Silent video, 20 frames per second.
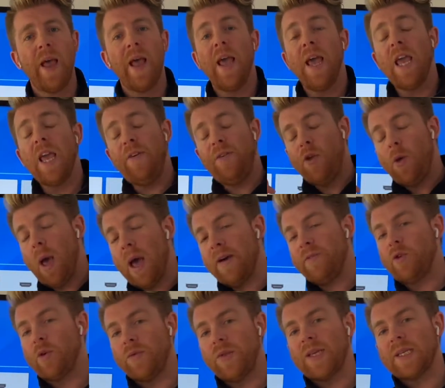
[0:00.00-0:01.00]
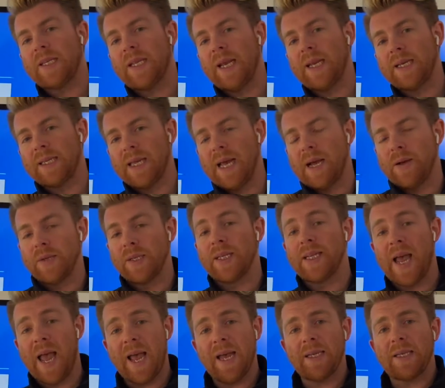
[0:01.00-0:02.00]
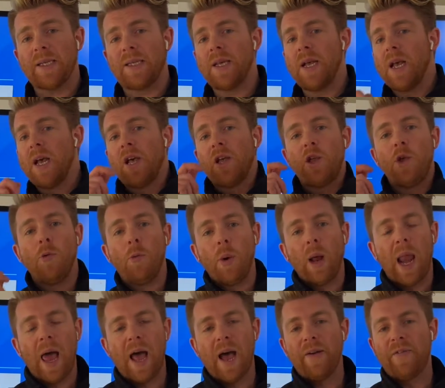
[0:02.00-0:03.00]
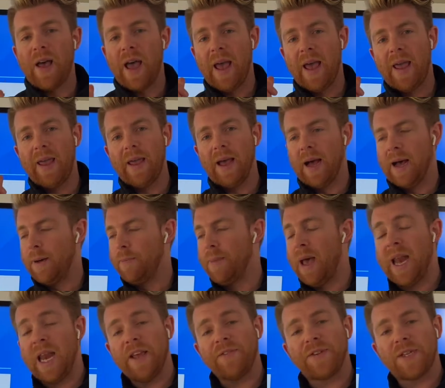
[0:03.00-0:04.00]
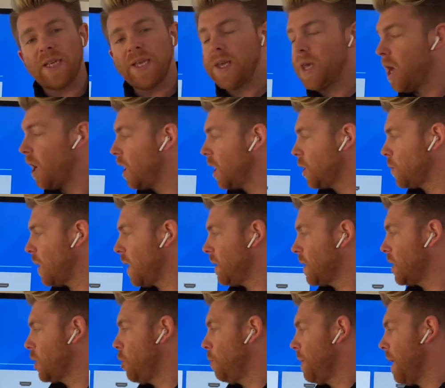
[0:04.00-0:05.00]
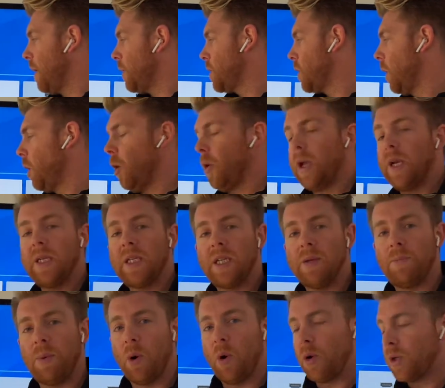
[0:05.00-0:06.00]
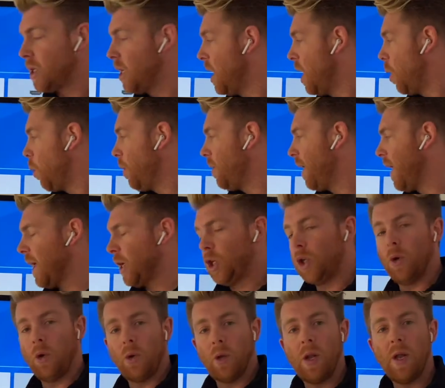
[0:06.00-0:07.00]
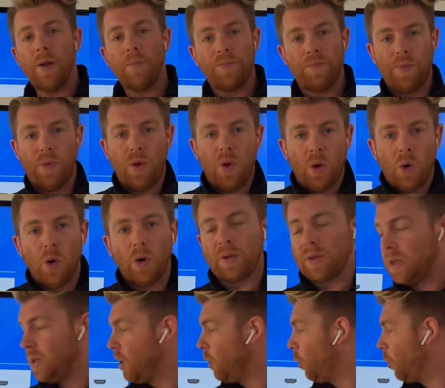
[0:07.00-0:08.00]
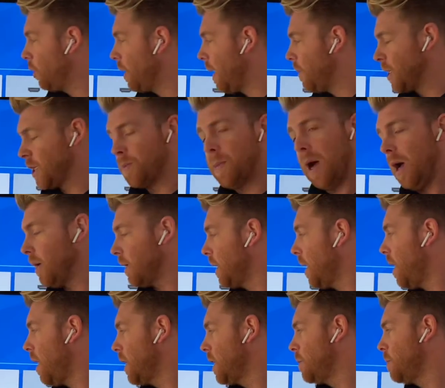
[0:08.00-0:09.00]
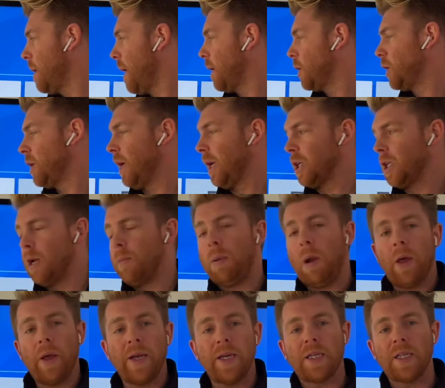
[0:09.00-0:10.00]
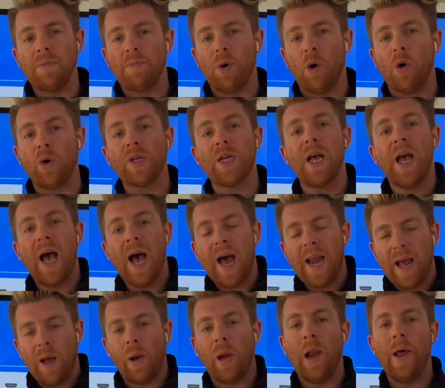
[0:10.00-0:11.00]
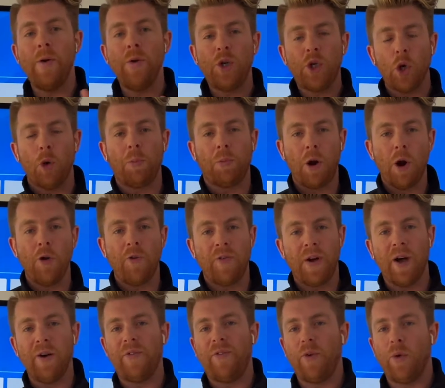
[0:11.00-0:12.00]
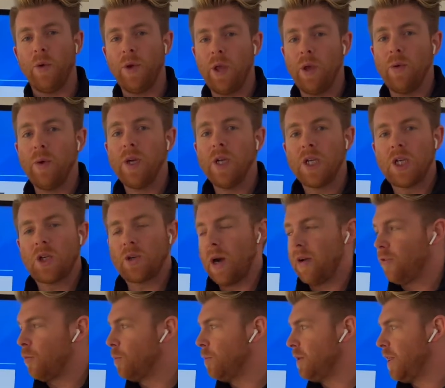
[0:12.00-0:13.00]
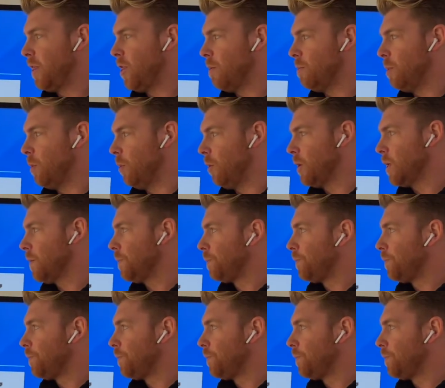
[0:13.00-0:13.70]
If you have got the 6000S, you will have a NFC card as well, so you'll be able to log into the board with your smart card and be actually plug into the board, and it'll load your profile for you straight from within the board.